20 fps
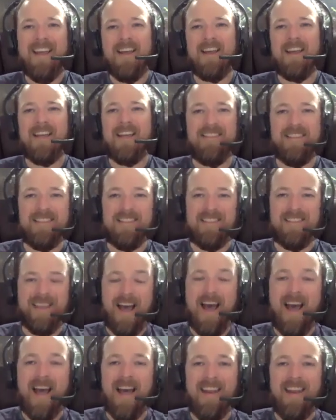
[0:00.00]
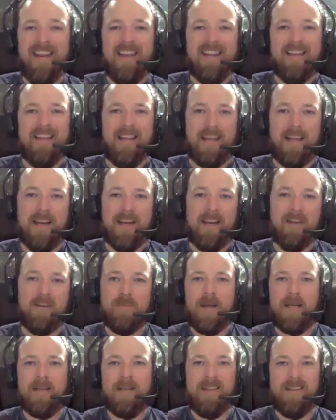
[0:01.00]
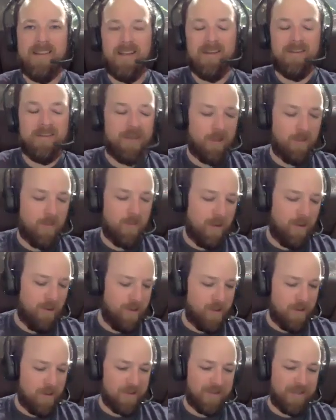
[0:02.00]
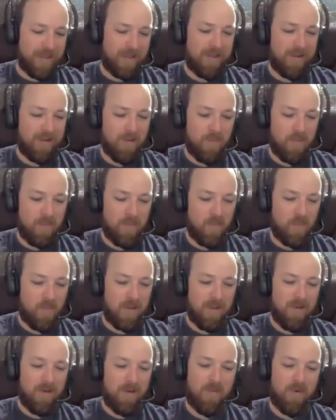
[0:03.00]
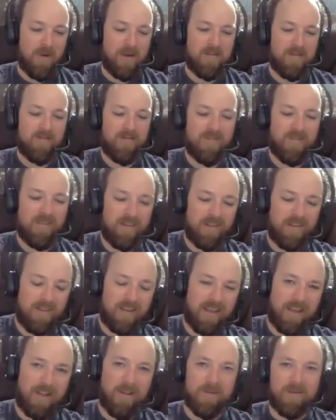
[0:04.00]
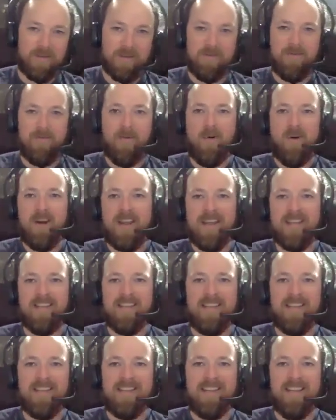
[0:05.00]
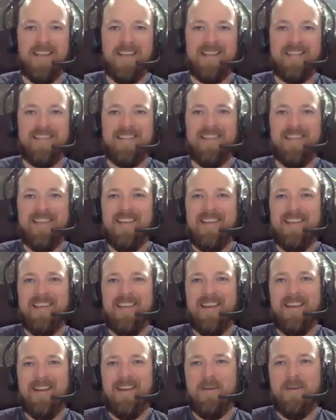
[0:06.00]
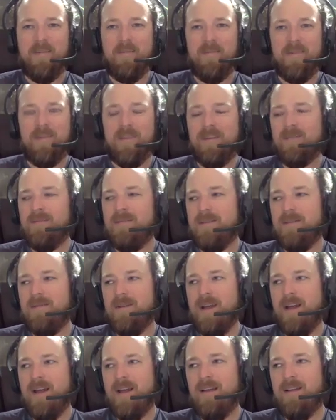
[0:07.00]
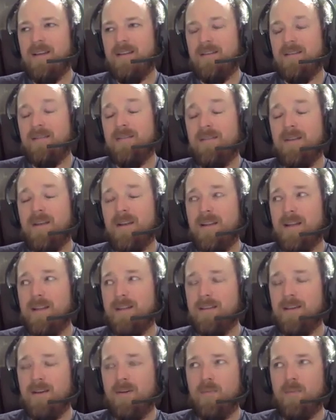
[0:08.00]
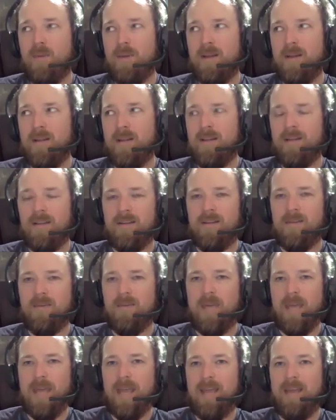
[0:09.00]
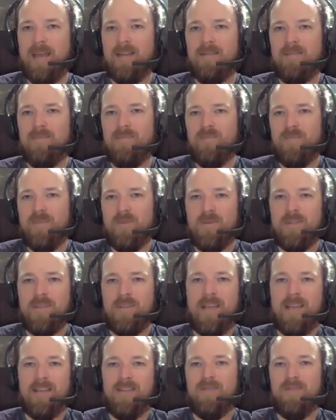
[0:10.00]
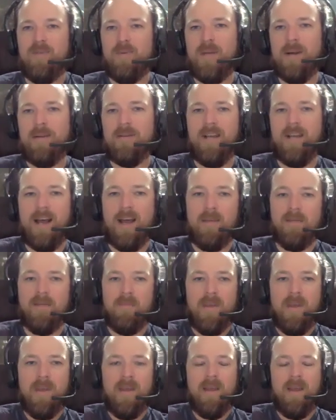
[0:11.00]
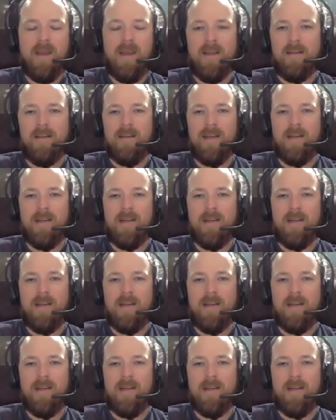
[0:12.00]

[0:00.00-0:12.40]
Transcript: Like it's just not like, and it goes back to that thing I was talking about earlier. It's like, we learn when you get close to 40 is that it's, you still got a lot to go, but you can't, you just can't do it without time. And